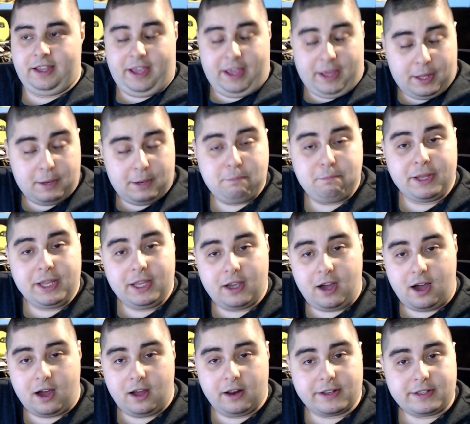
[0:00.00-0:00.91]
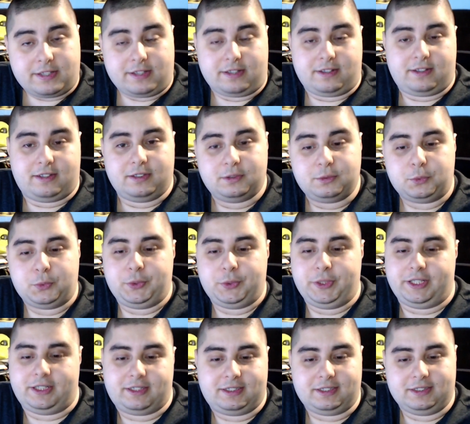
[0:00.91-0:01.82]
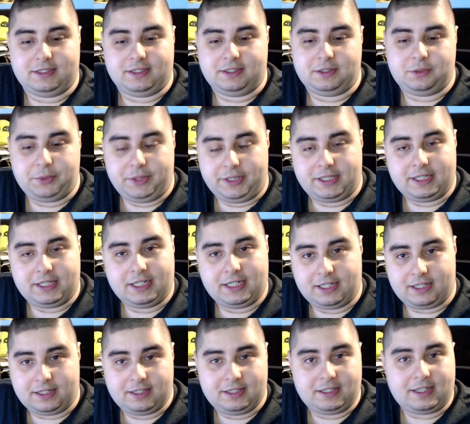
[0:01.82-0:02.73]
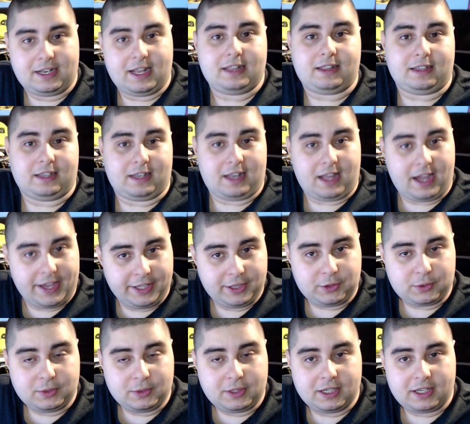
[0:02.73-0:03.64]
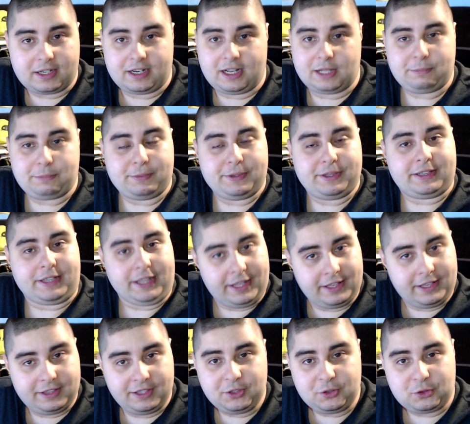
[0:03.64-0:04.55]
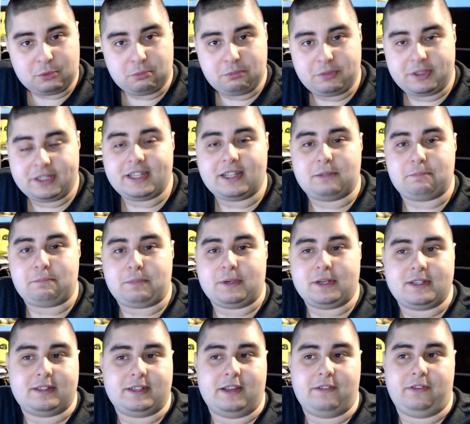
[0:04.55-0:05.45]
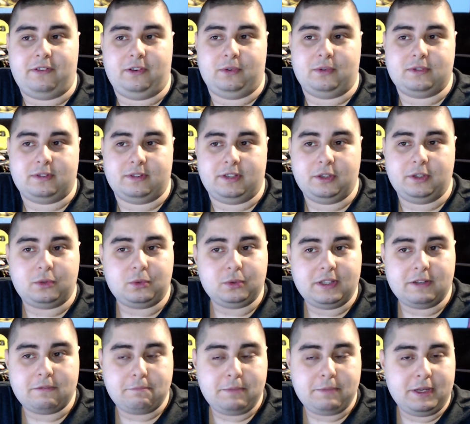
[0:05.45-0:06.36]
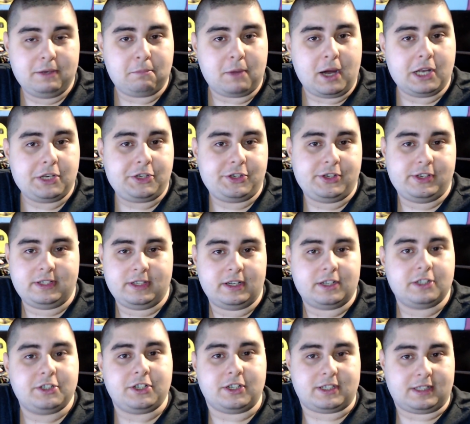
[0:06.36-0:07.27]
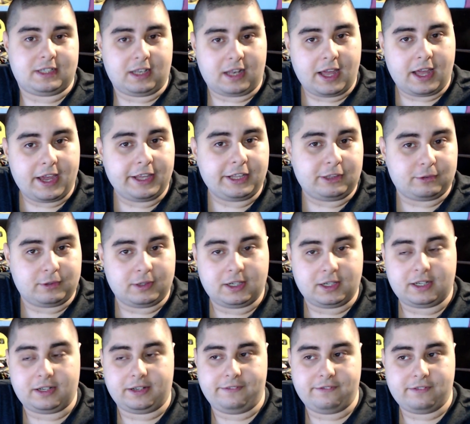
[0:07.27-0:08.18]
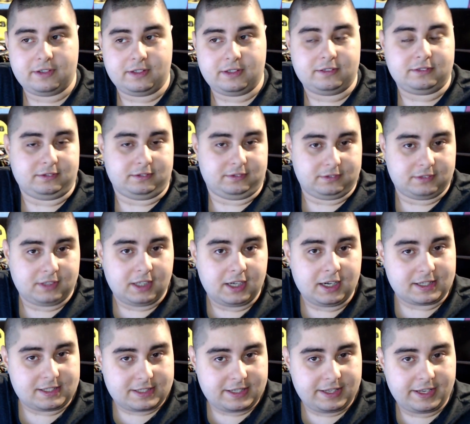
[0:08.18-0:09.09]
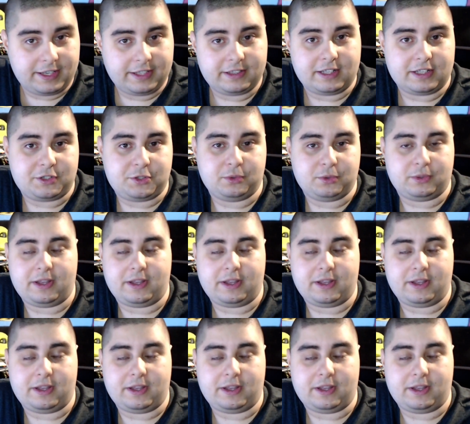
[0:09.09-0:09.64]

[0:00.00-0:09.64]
And being honest with her, not lying to her, not pretending to be that person, I feel it could have been much easier just lying to her, even her saying that she would